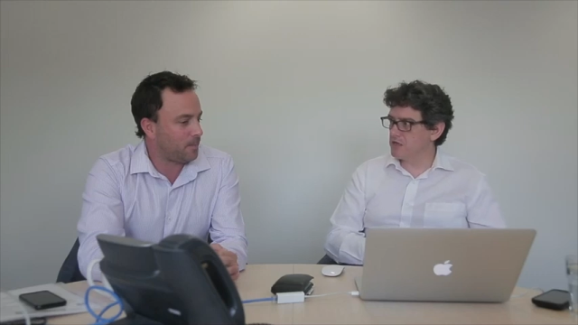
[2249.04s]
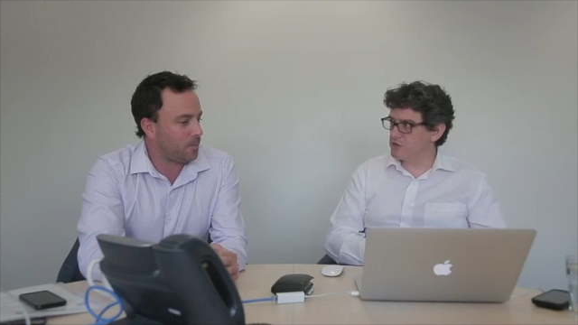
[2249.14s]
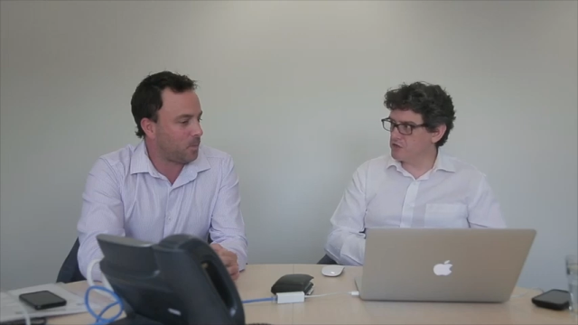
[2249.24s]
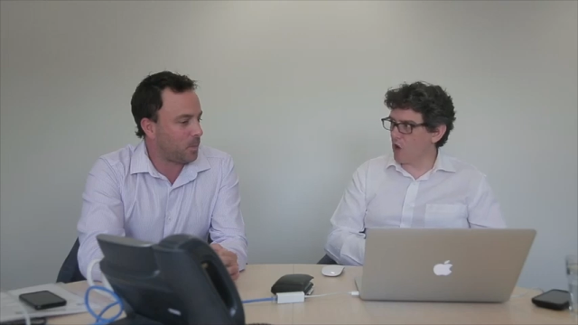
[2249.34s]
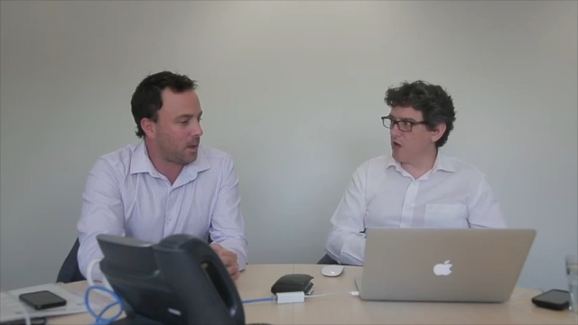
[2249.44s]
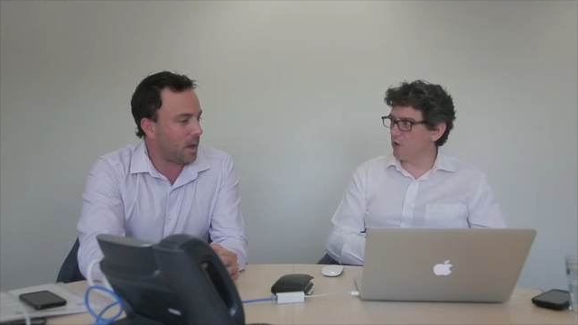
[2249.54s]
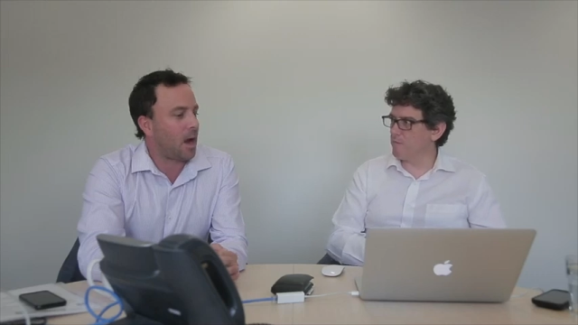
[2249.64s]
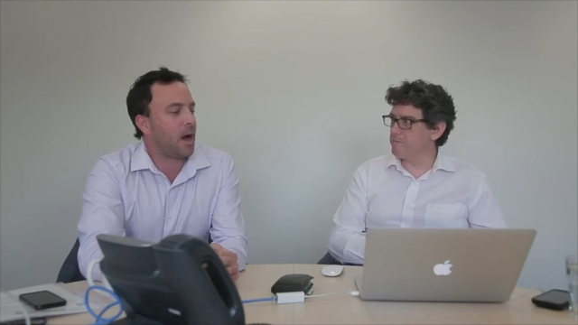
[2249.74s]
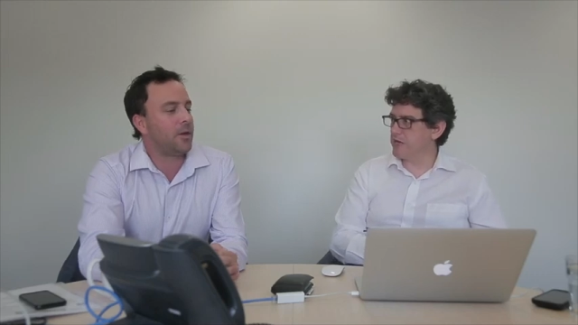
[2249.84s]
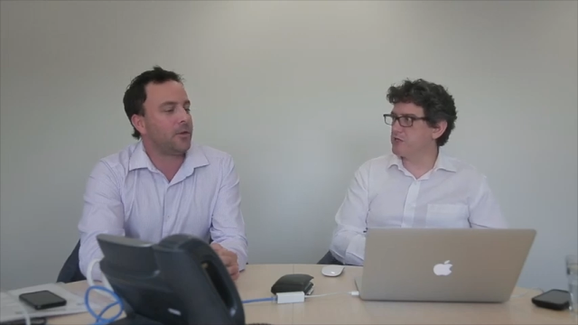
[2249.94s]
Speaker 1: style
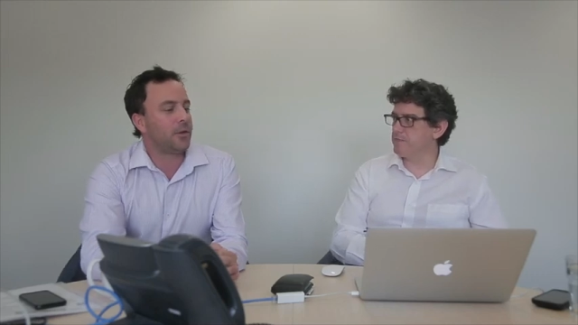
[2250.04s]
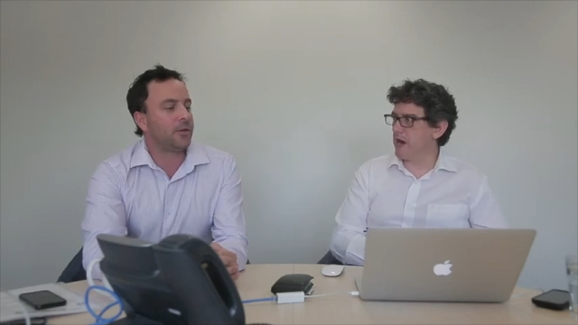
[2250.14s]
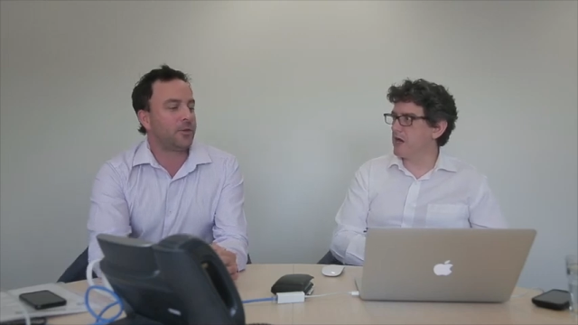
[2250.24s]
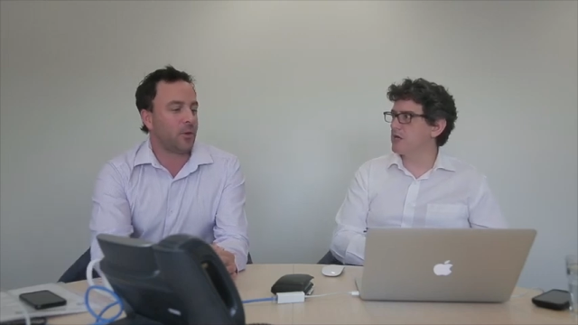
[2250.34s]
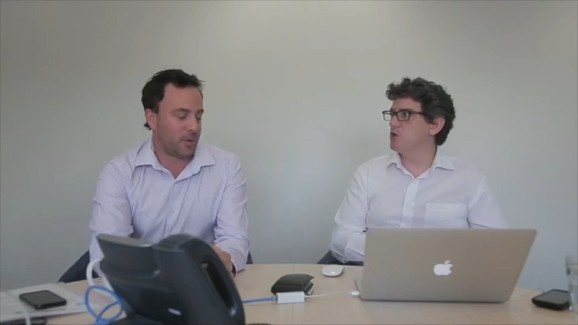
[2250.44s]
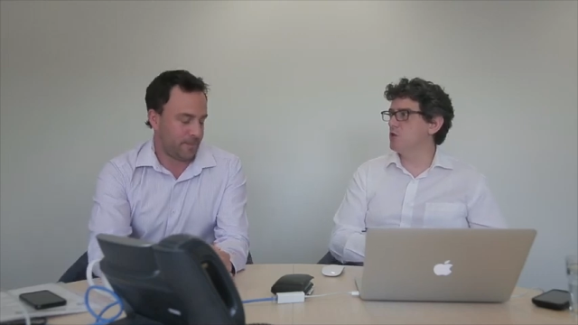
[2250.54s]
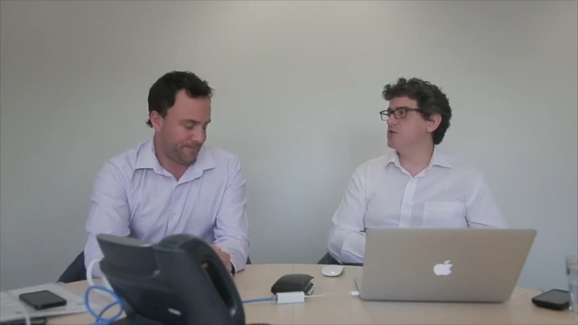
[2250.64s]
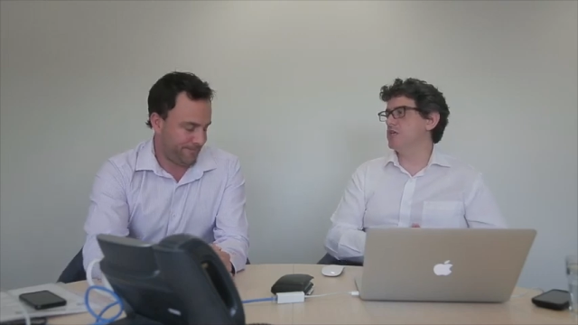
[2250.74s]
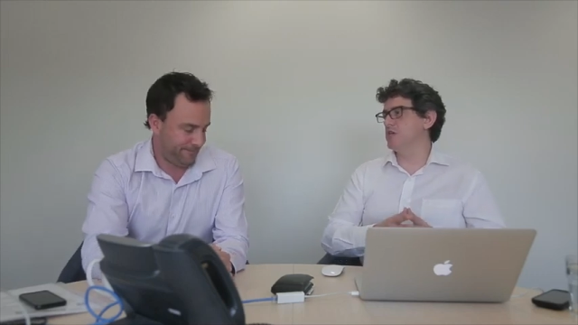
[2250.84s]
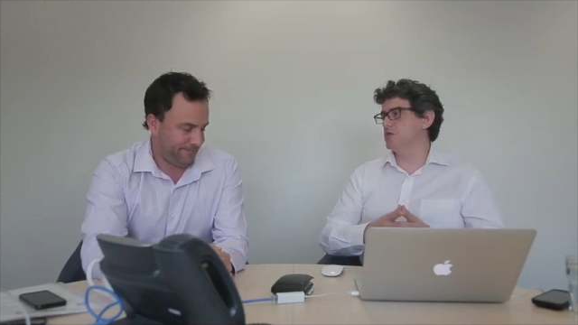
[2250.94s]
of benchmark
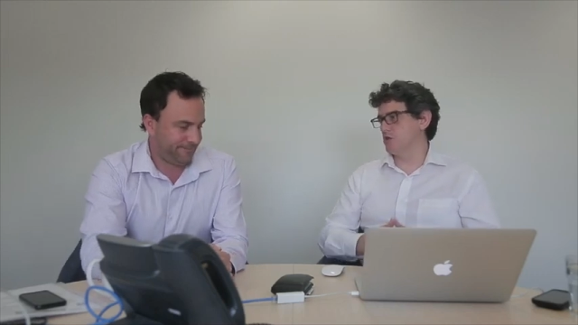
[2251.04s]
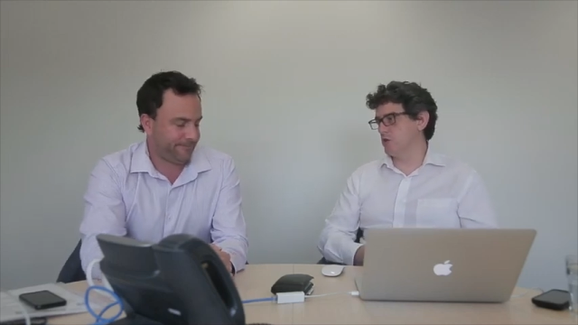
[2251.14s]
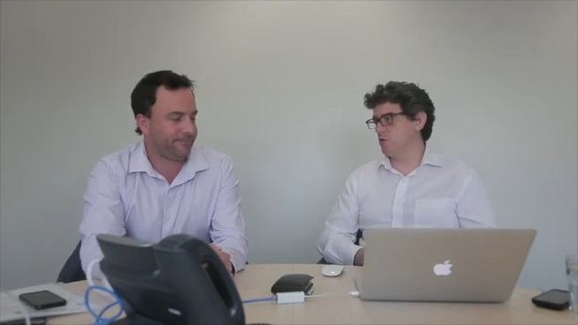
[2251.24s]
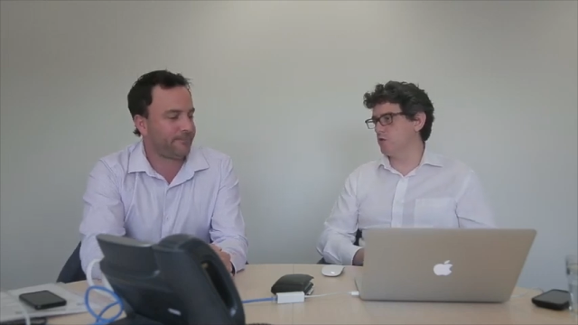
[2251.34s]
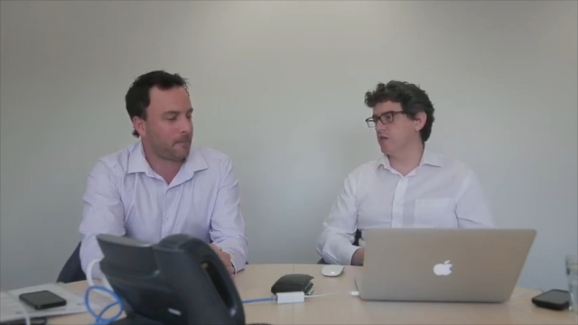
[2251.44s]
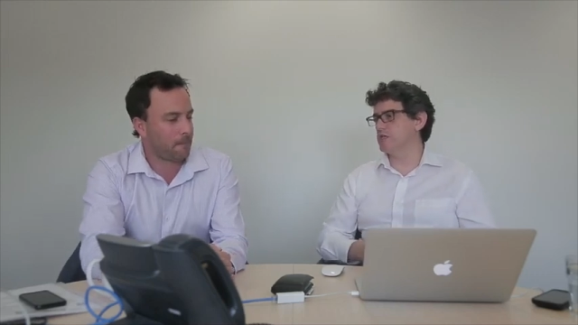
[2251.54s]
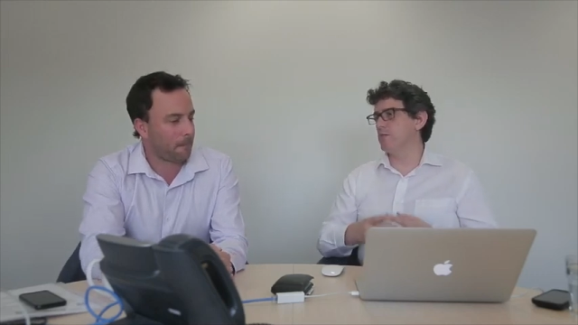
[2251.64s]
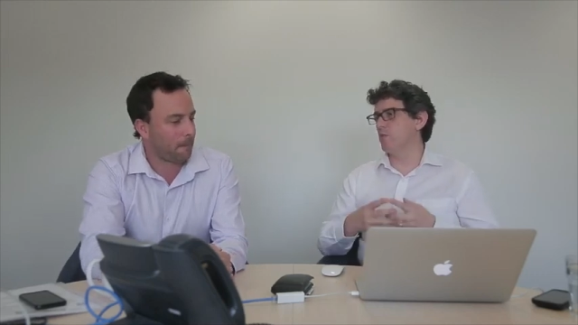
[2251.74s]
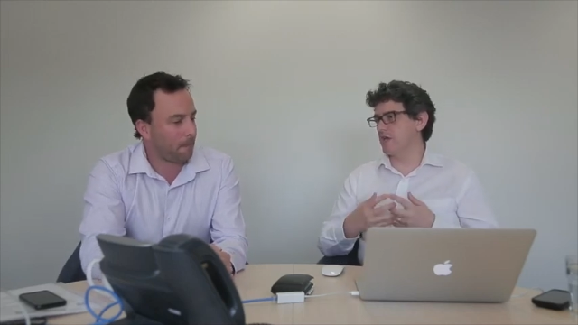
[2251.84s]
using internal things, but